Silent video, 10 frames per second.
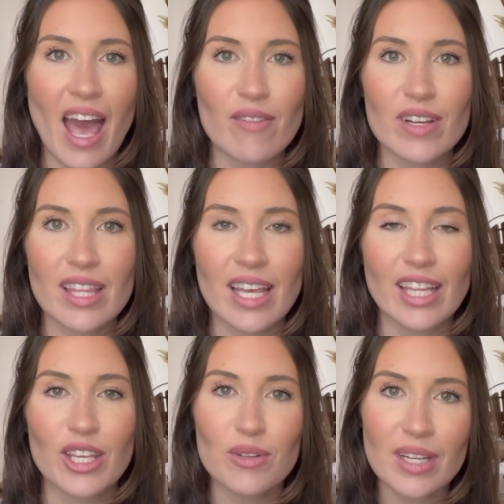everything
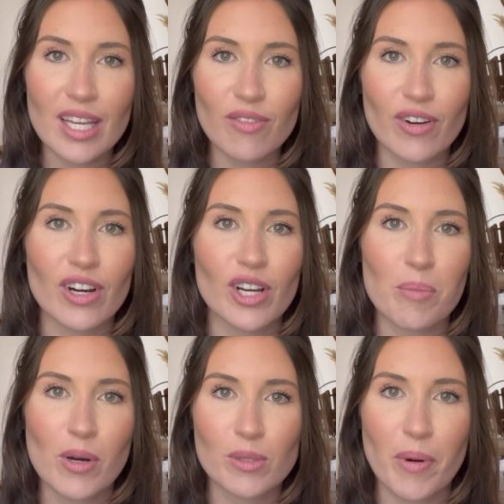that you need for your
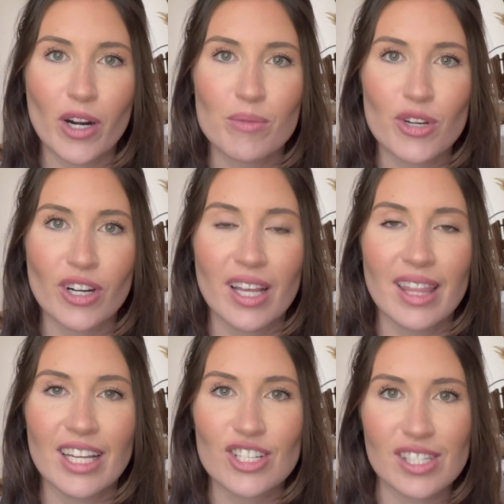postpartum journey,
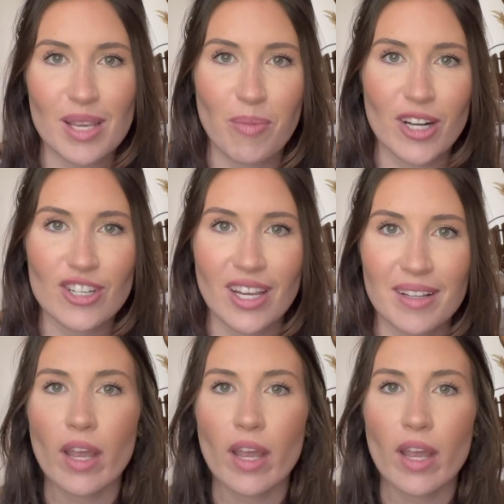then just keep watching.